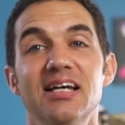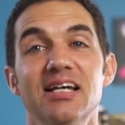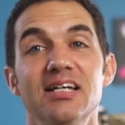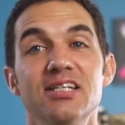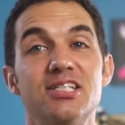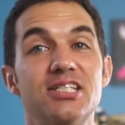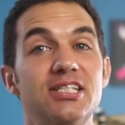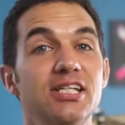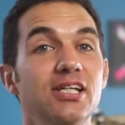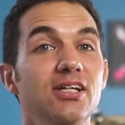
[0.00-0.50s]

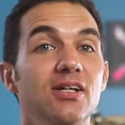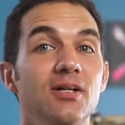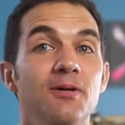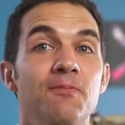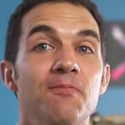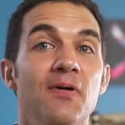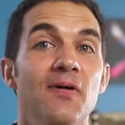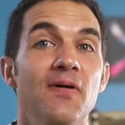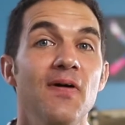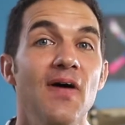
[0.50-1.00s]
Still,
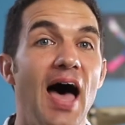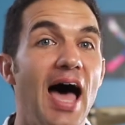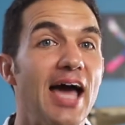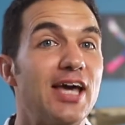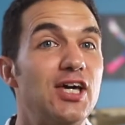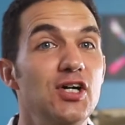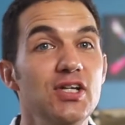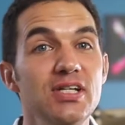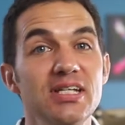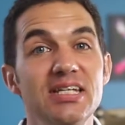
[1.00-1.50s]
I
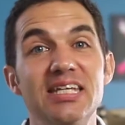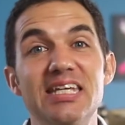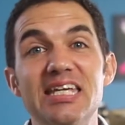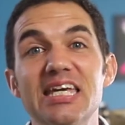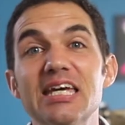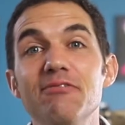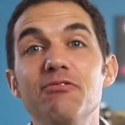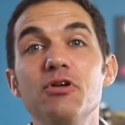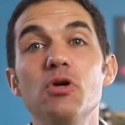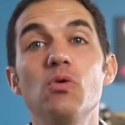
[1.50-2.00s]
couldn't
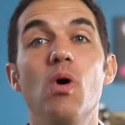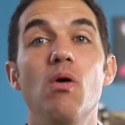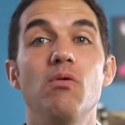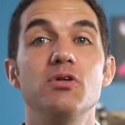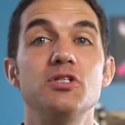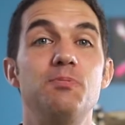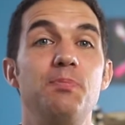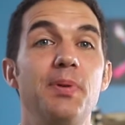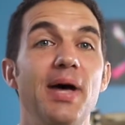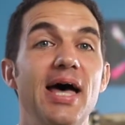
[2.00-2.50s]
give you what
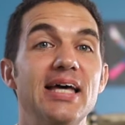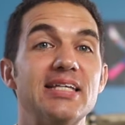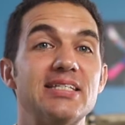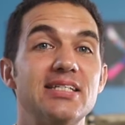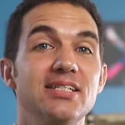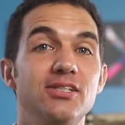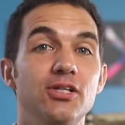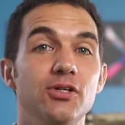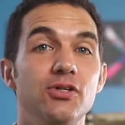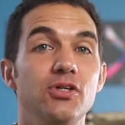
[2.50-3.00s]
was best
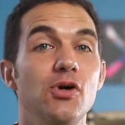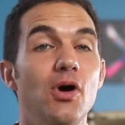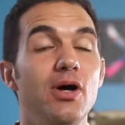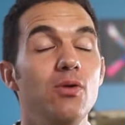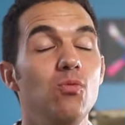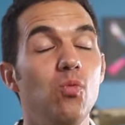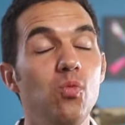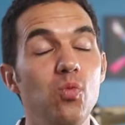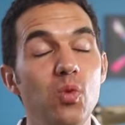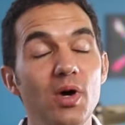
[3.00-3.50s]
until you
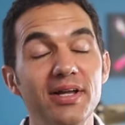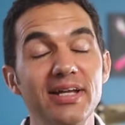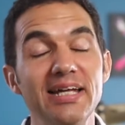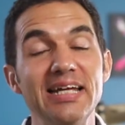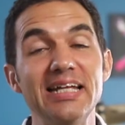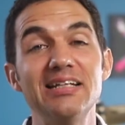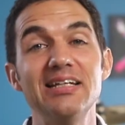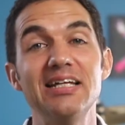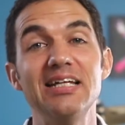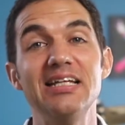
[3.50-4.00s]
had
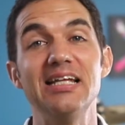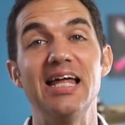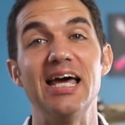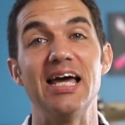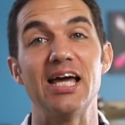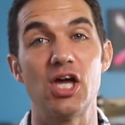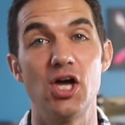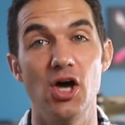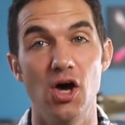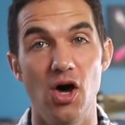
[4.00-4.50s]
willingly
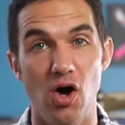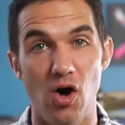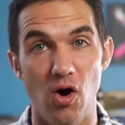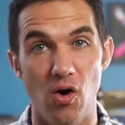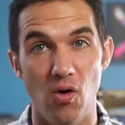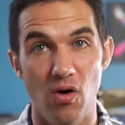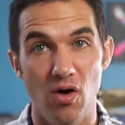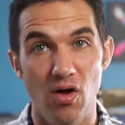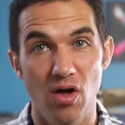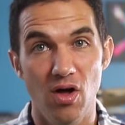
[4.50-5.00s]
let
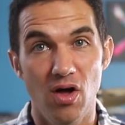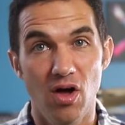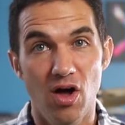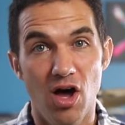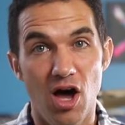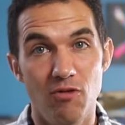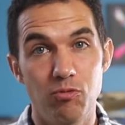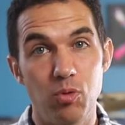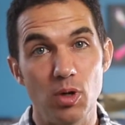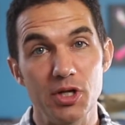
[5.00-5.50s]
go
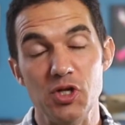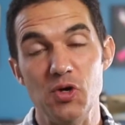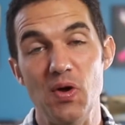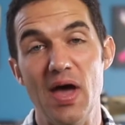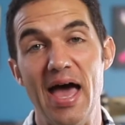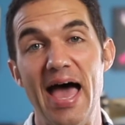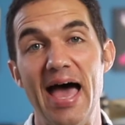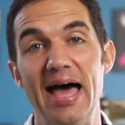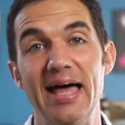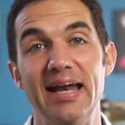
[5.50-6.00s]
of what you
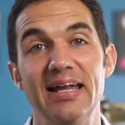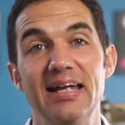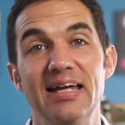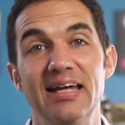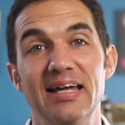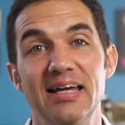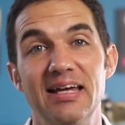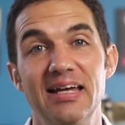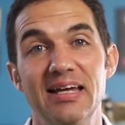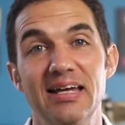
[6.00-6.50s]
had."
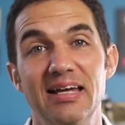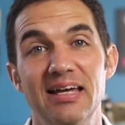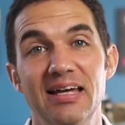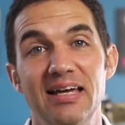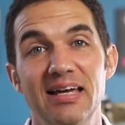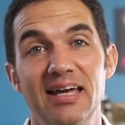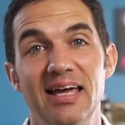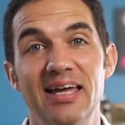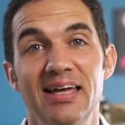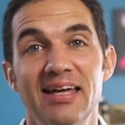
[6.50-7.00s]

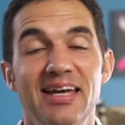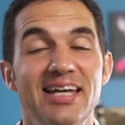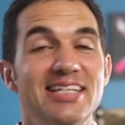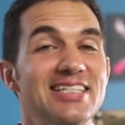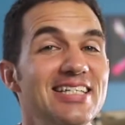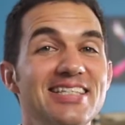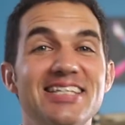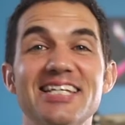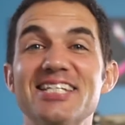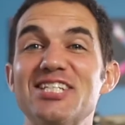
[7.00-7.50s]

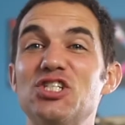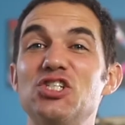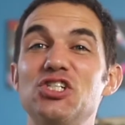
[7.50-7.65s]
Isn't this